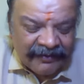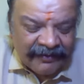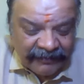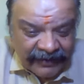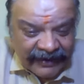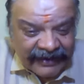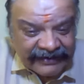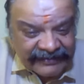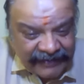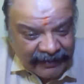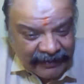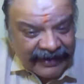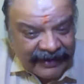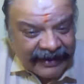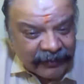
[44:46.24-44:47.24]
We get
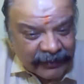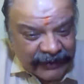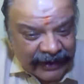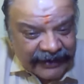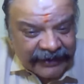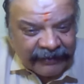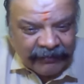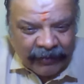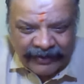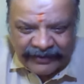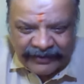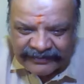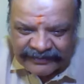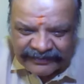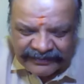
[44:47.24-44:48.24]
Saman and Udan involved.
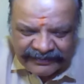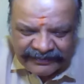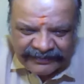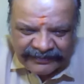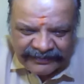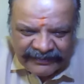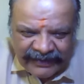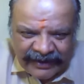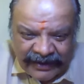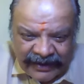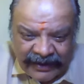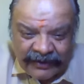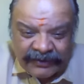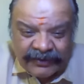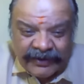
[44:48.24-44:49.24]

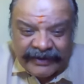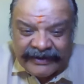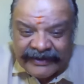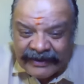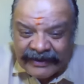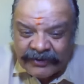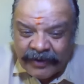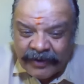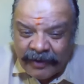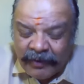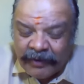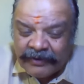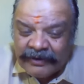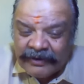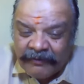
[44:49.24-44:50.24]
So it tells you
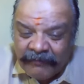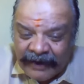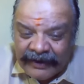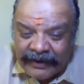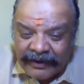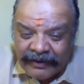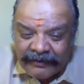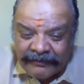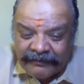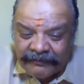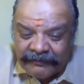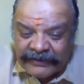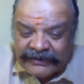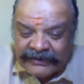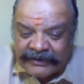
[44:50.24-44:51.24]
about the one
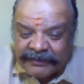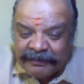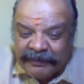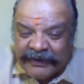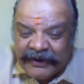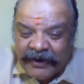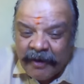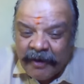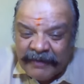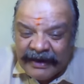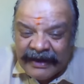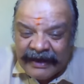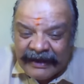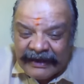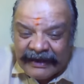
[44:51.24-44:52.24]
which is
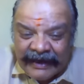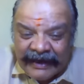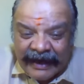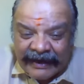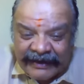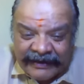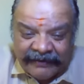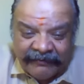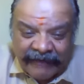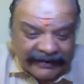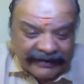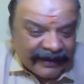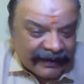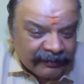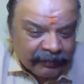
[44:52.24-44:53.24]
predominantly active
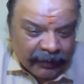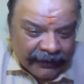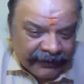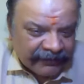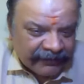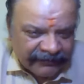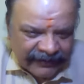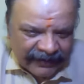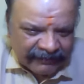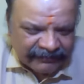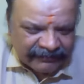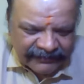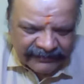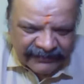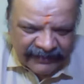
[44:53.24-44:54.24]
at that point of
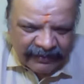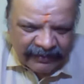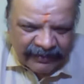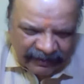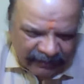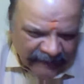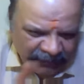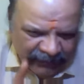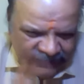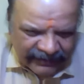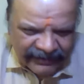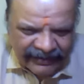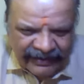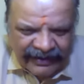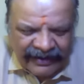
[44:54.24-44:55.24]
time, number one.
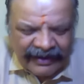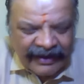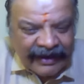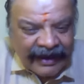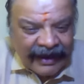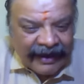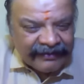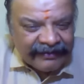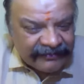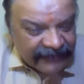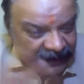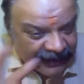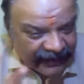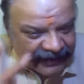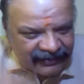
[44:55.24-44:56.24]
And
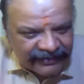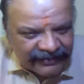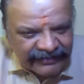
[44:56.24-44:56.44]
second,